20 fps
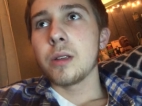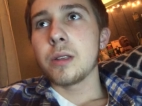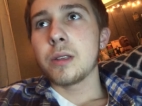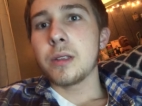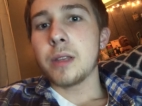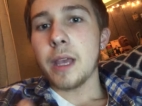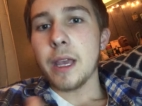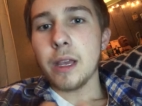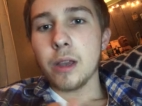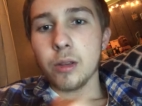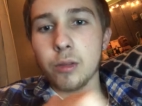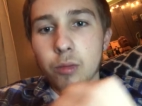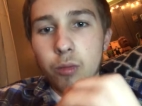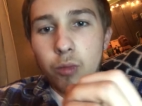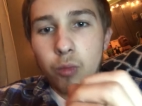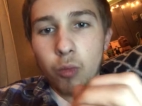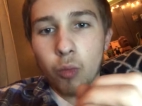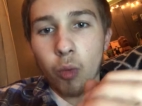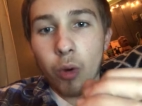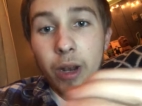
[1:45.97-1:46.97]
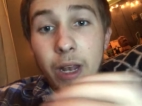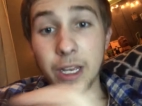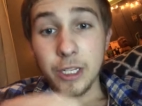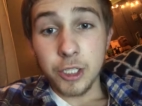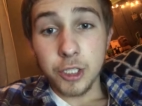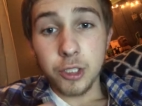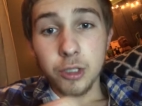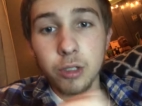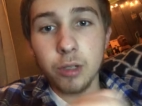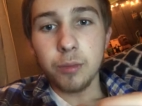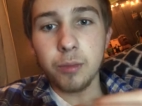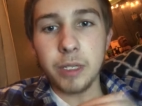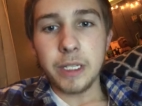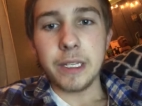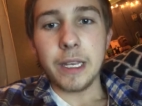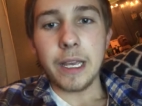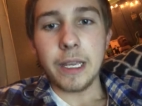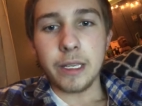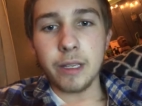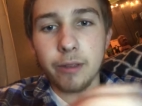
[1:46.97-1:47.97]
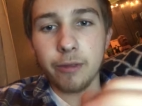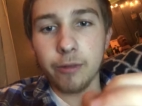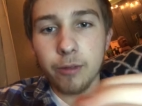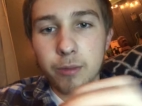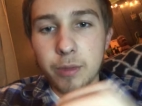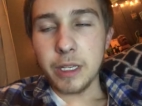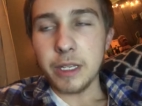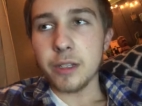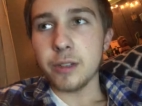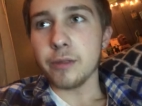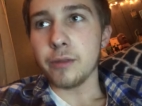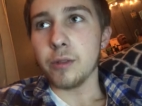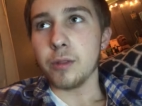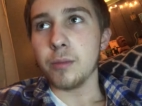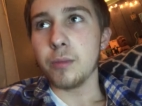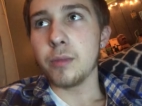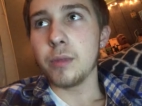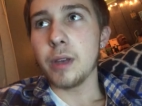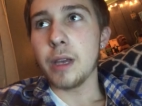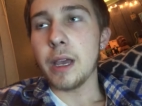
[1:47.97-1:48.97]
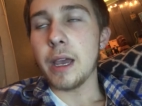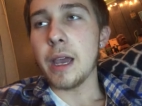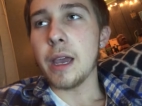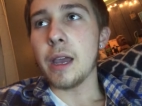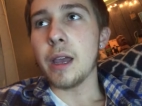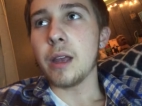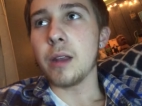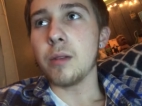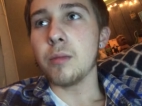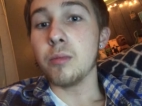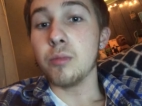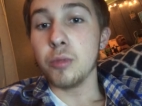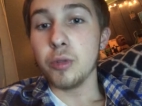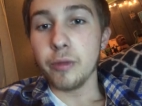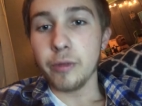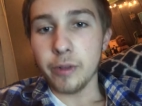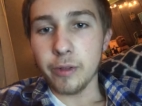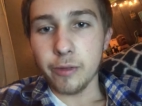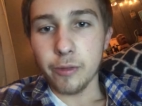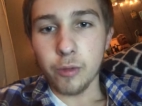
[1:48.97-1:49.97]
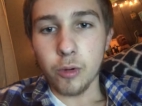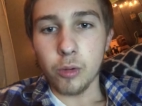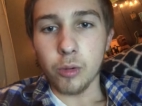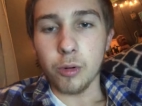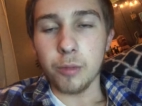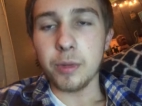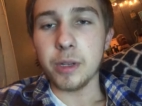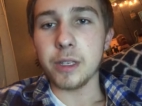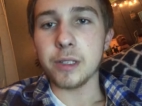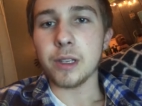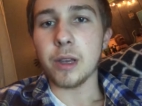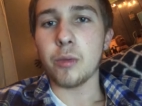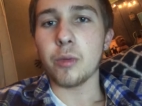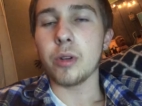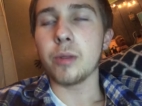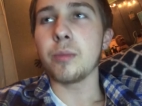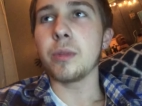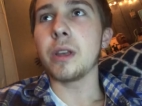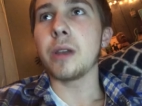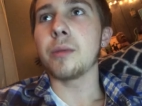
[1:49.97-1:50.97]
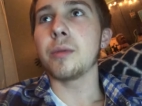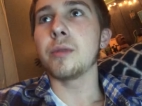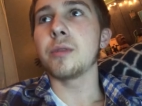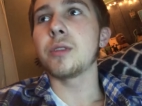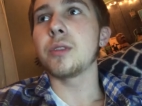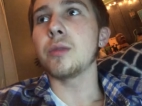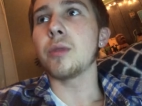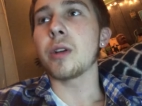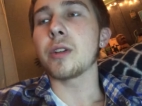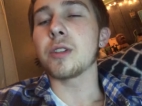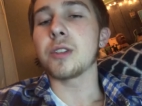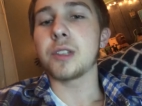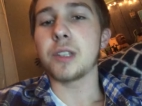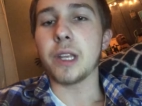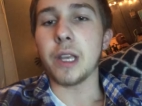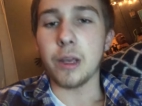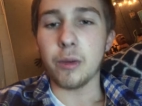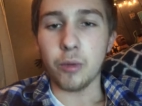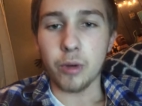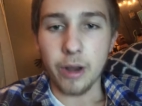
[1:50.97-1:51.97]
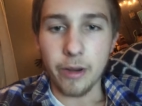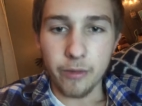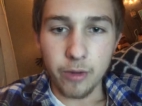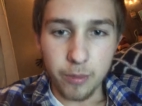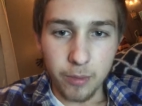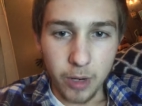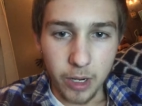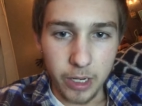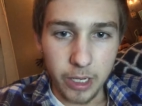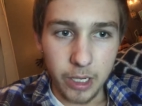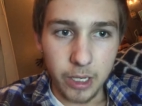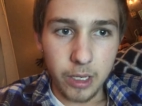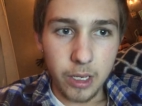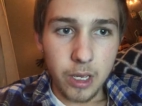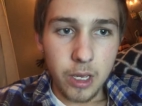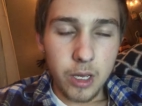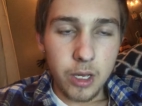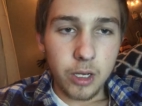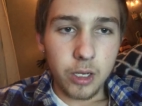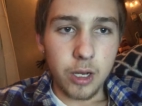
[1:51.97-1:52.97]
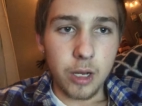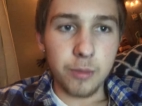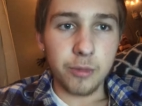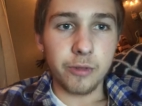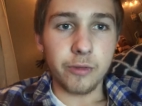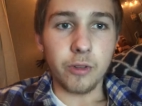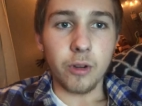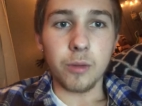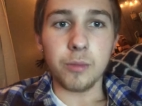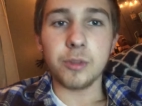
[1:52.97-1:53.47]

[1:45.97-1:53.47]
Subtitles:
take what I should be taking from each of them and moving forward because I want to be able to understand where everybody comes from.